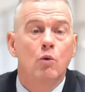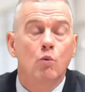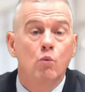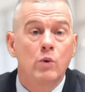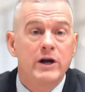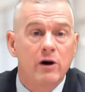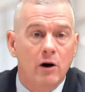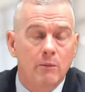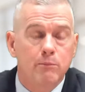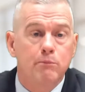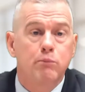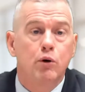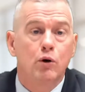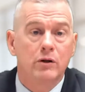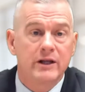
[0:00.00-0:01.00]
We are
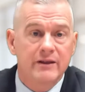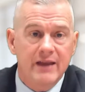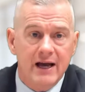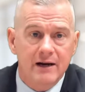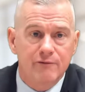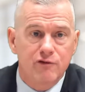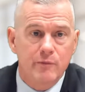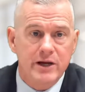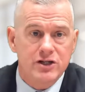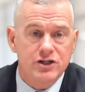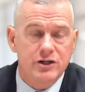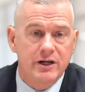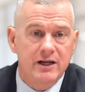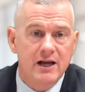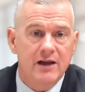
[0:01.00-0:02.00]
pulling that information
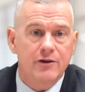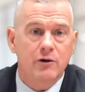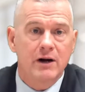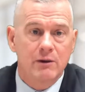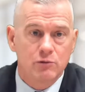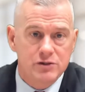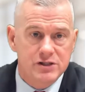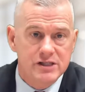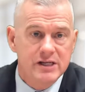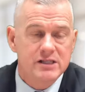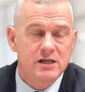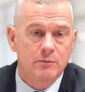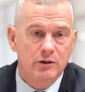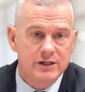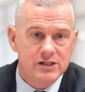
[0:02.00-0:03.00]
together and will
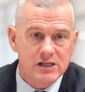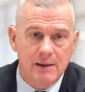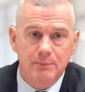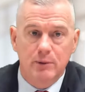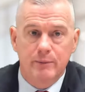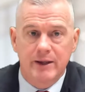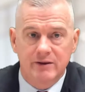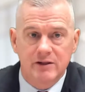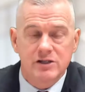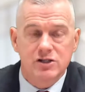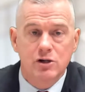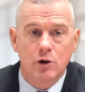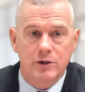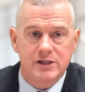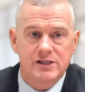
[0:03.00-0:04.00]
seasonably supplement this
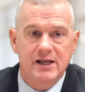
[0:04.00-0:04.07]
notice.